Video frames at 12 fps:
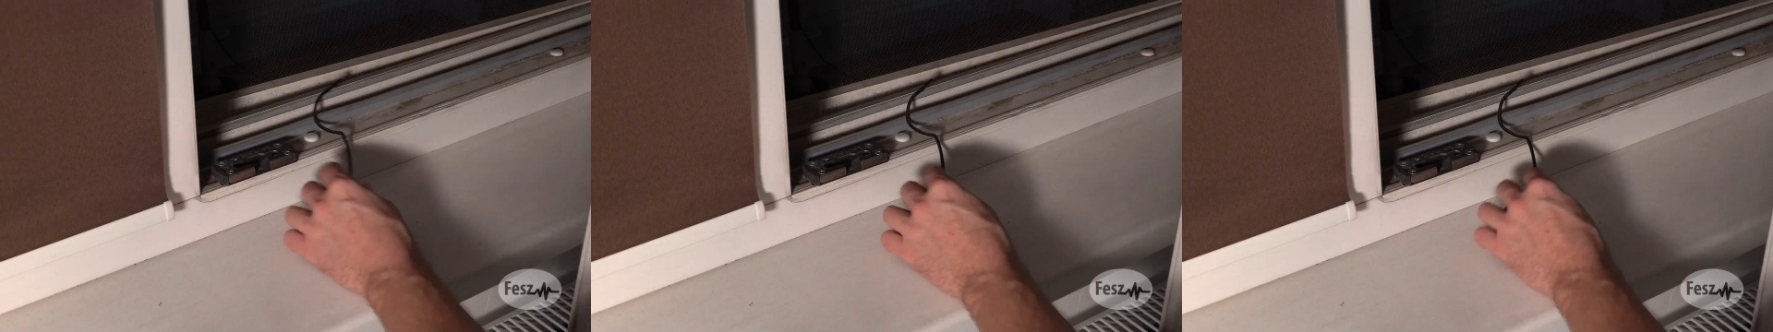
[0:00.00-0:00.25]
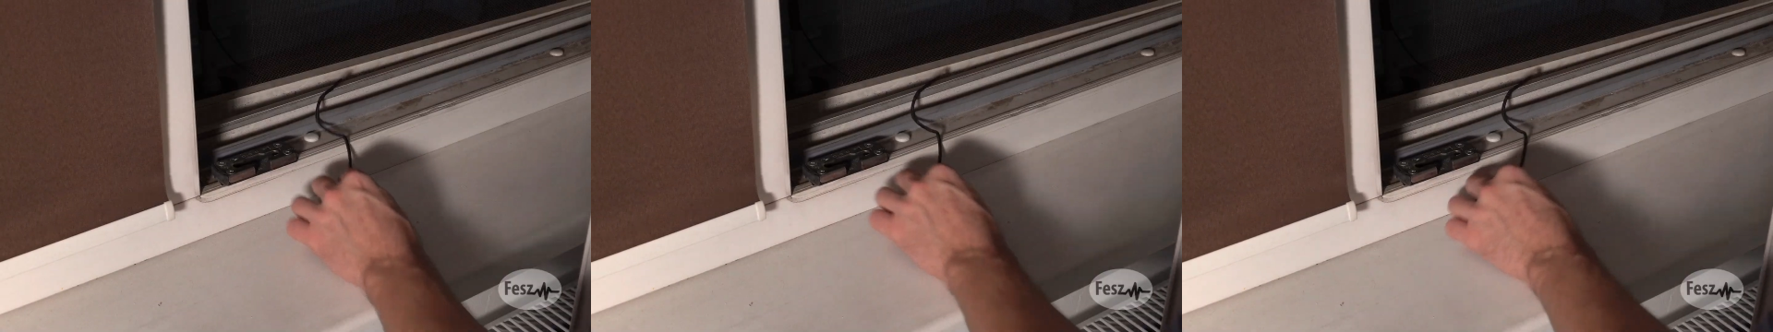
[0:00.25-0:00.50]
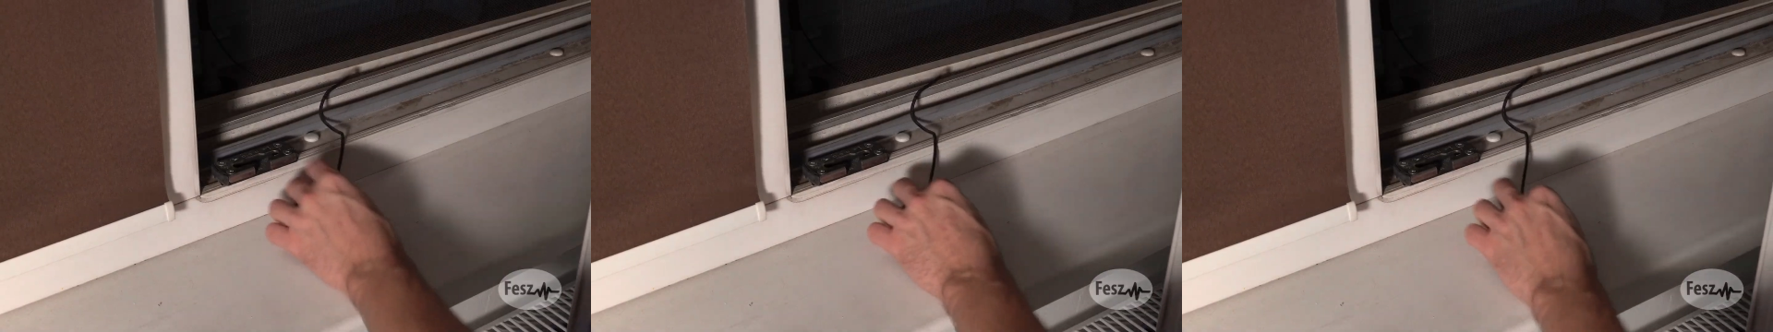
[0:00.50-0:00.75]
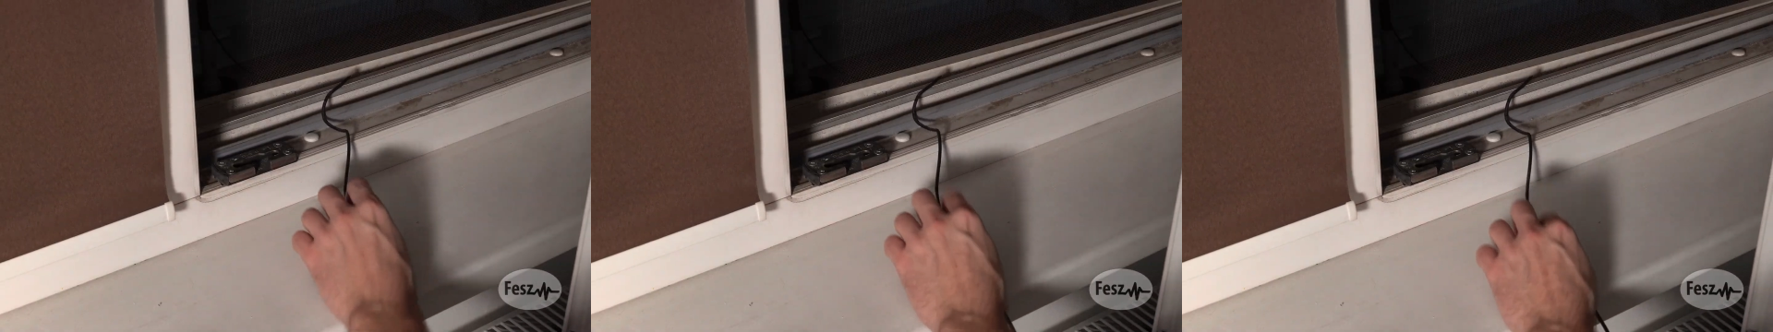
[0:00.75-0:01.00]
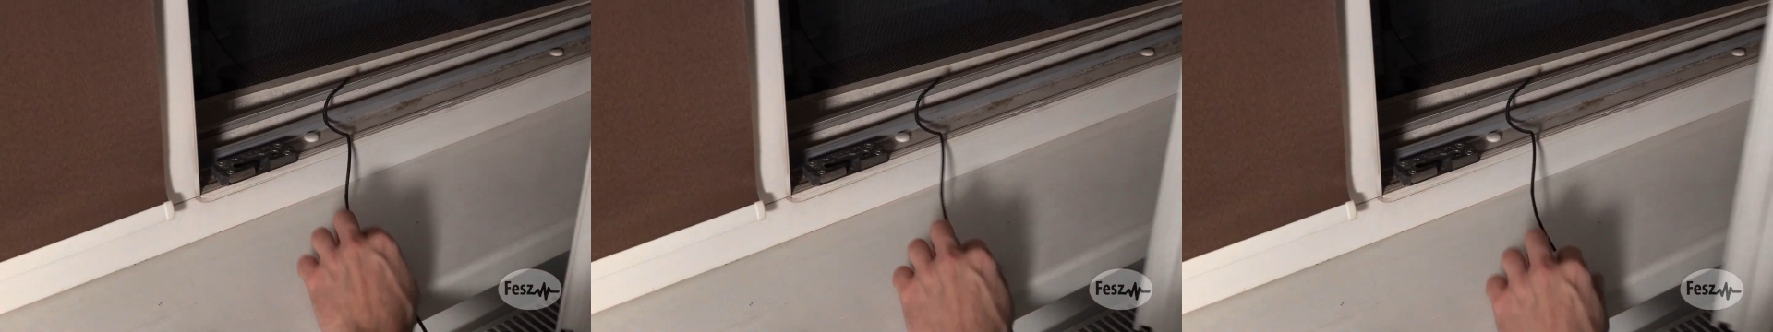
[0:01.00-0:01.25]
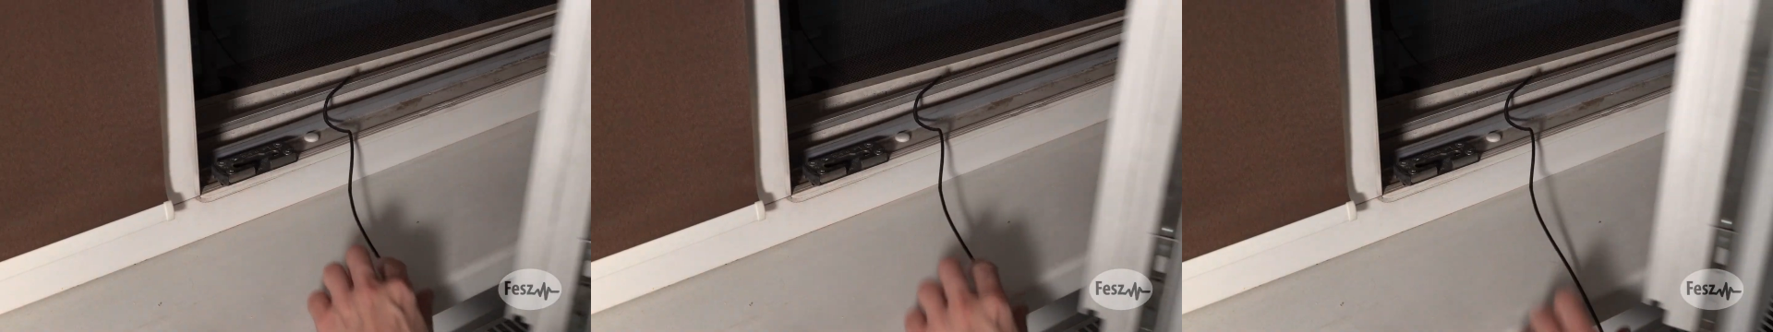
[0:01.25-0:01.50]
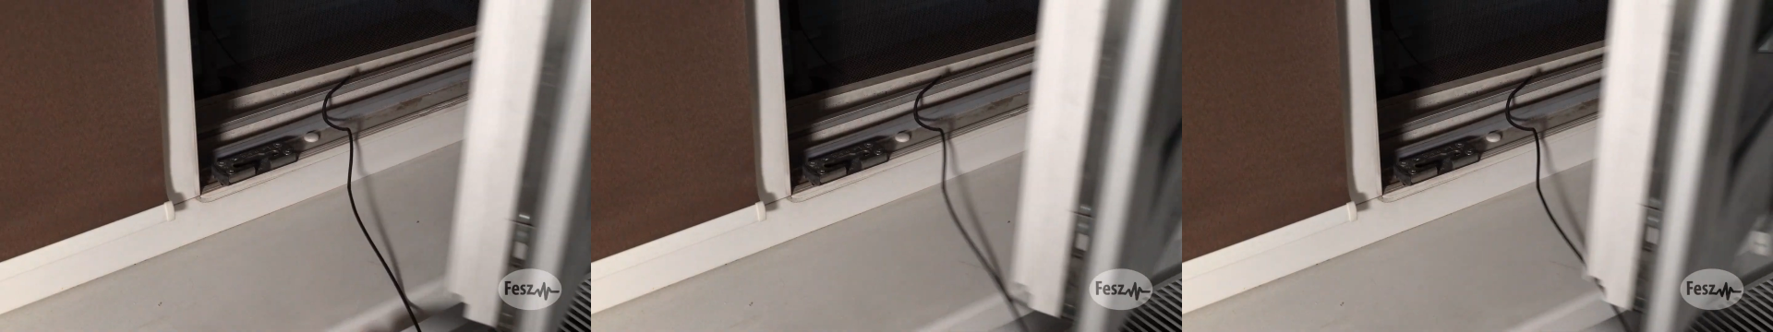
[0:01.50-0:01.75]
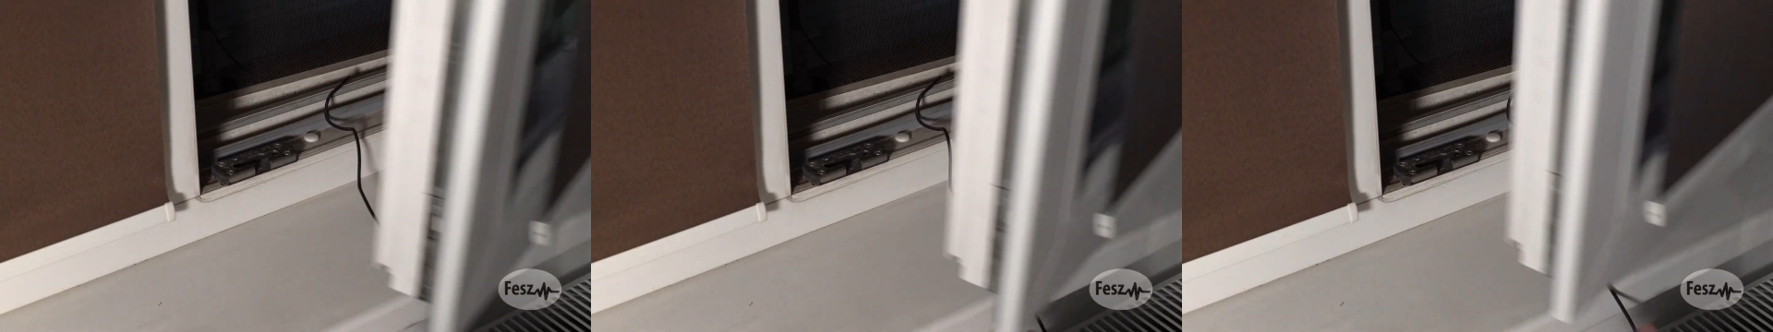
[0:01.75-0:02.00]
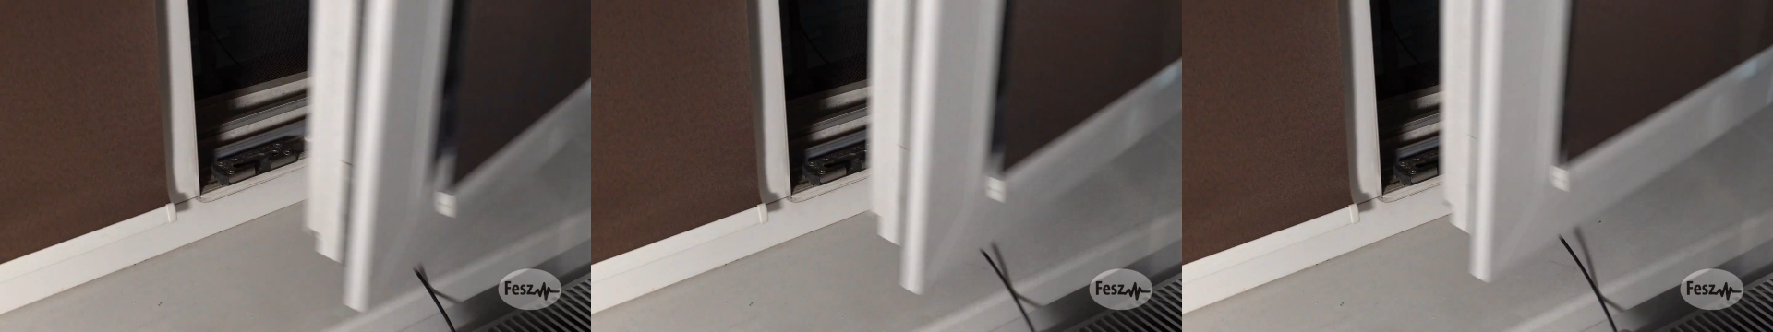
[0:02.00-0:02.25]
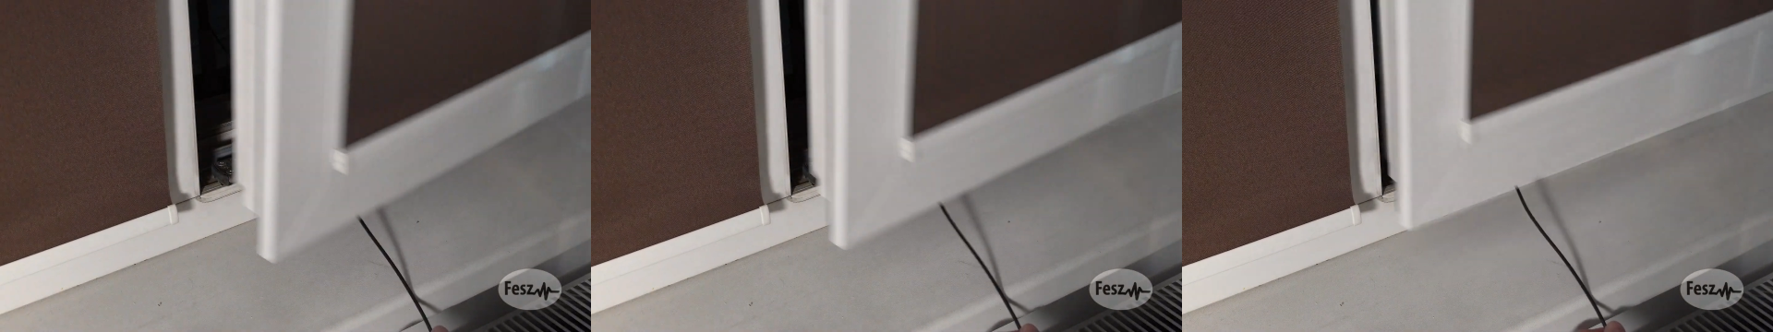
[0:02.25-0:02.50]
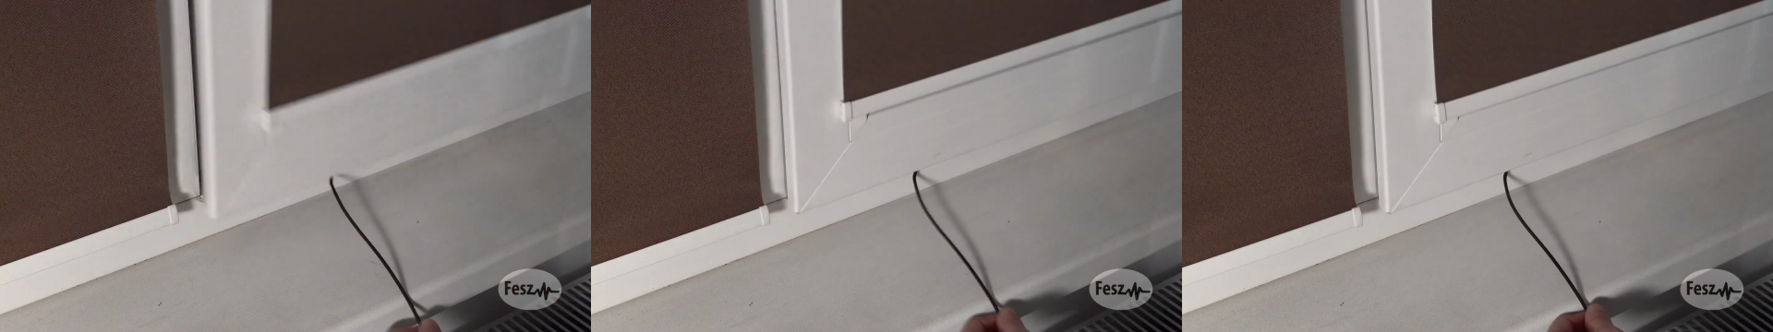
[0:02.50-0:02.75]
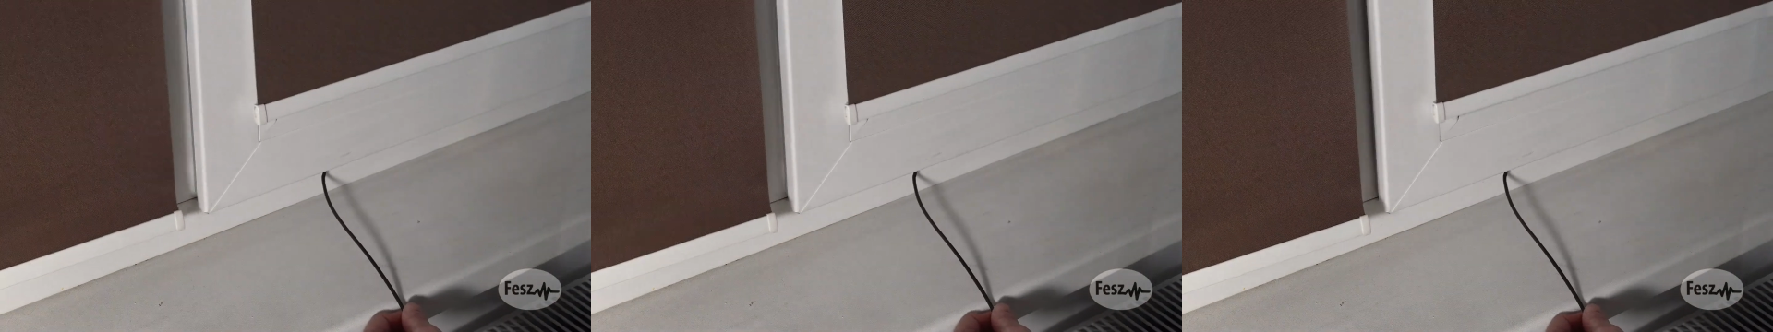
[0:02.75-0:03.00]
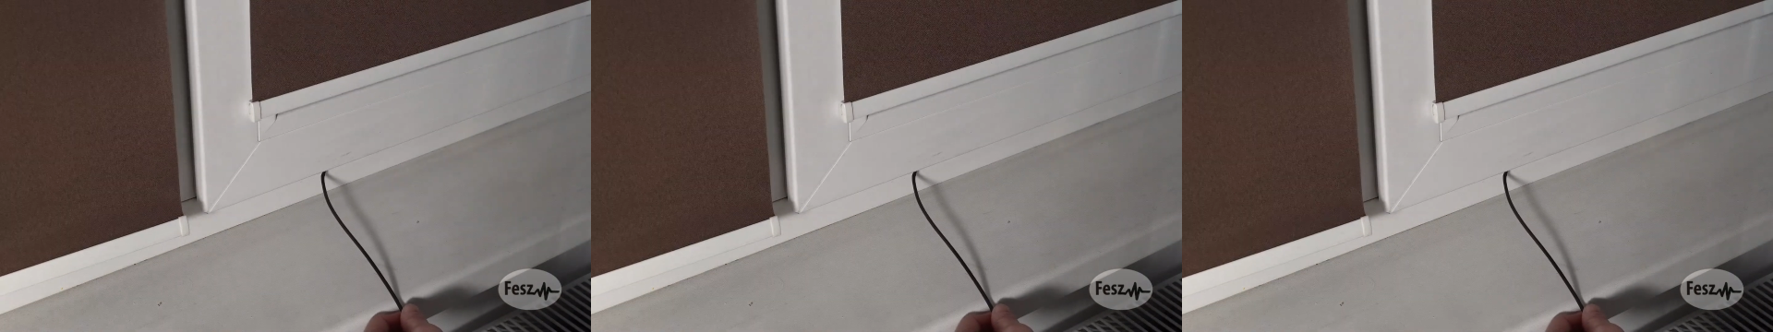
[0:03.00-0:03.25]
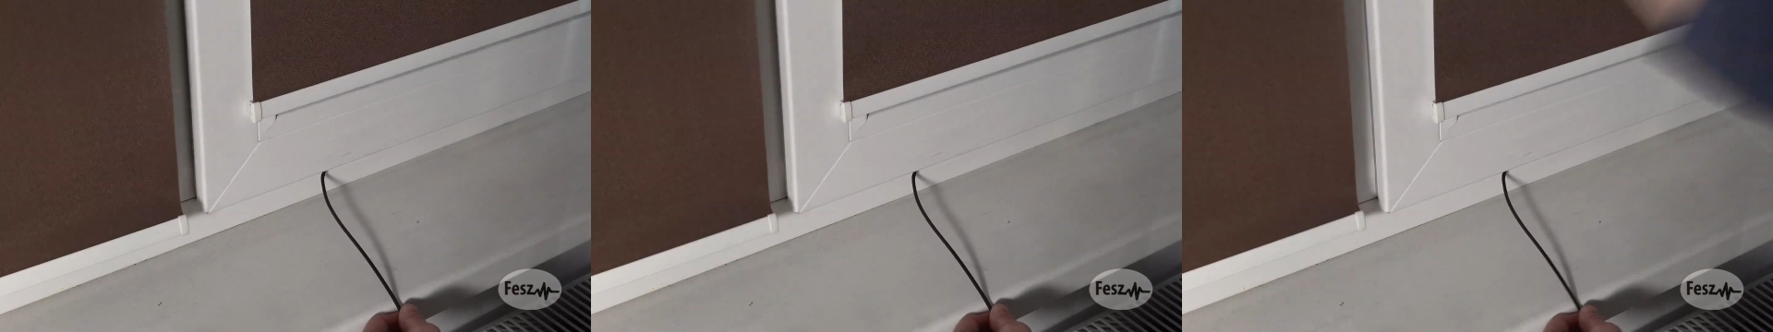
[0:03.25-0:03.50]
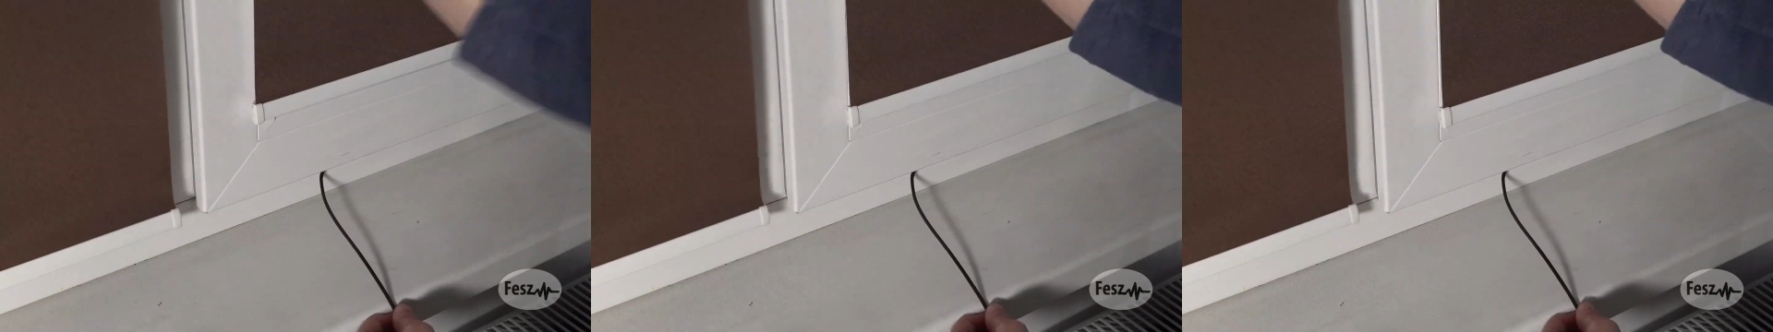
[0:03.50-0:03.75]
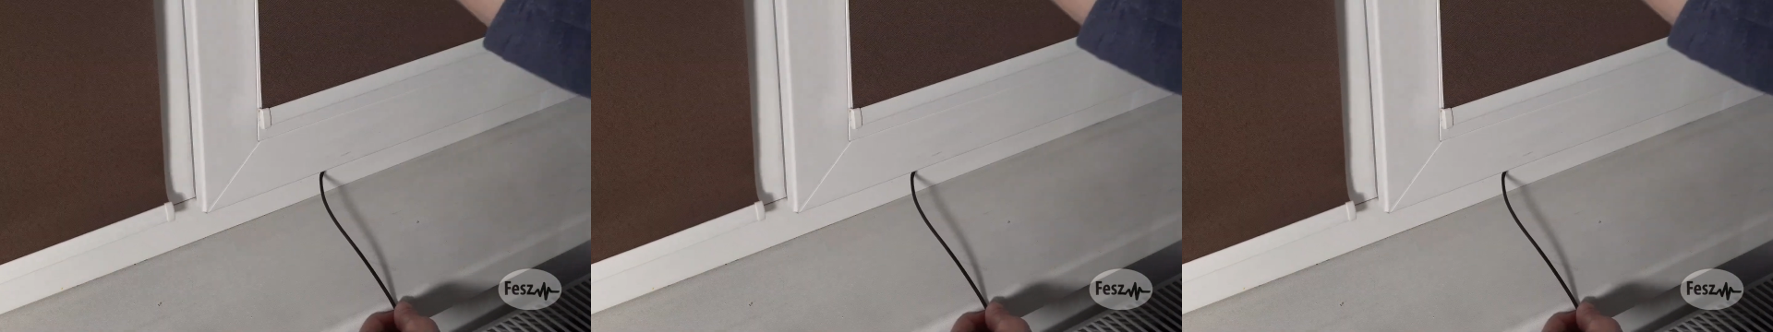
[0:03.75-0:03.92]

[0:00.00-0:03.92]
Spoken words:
Nobody's mouth can be seen.